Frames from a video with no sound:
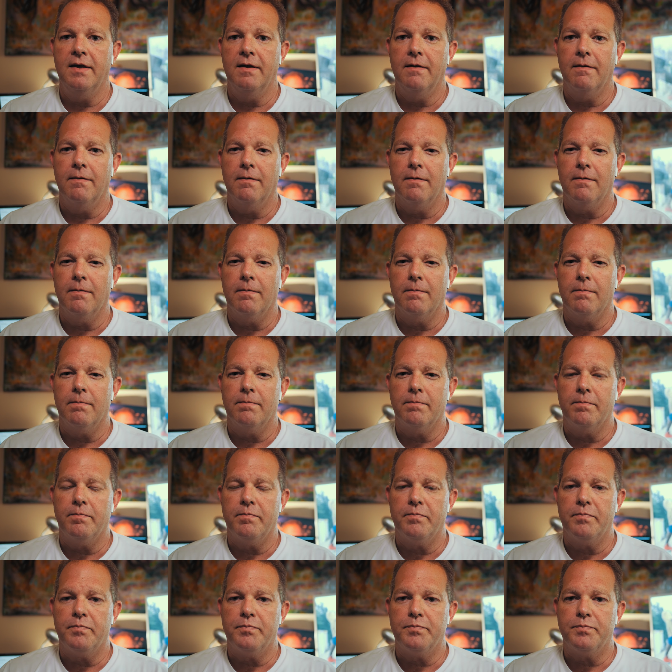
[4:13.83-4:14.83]

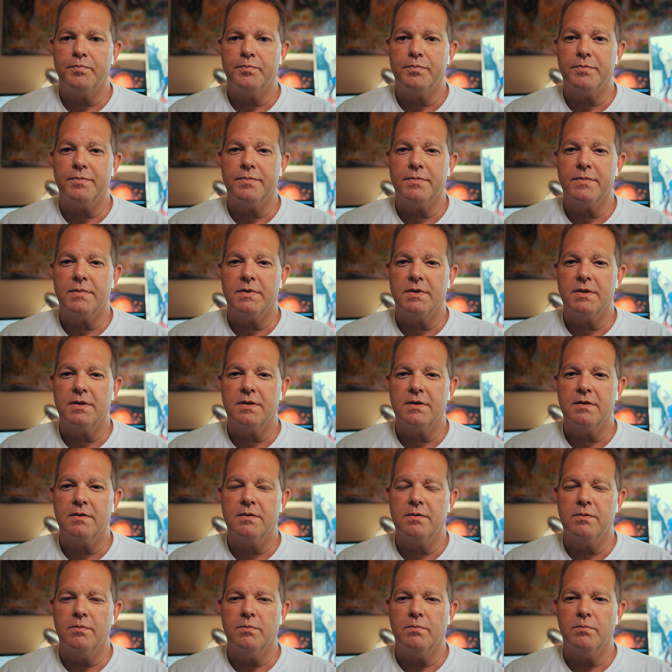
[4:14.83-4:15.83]

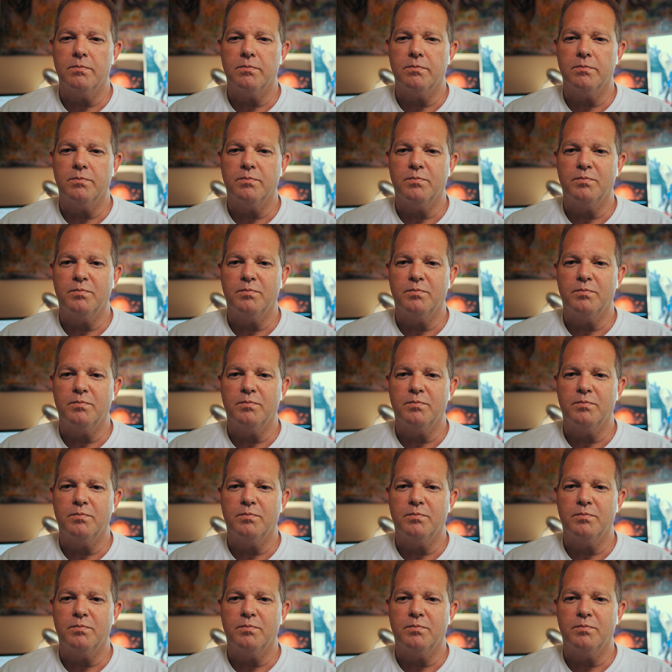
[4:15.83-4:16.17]
[no speech]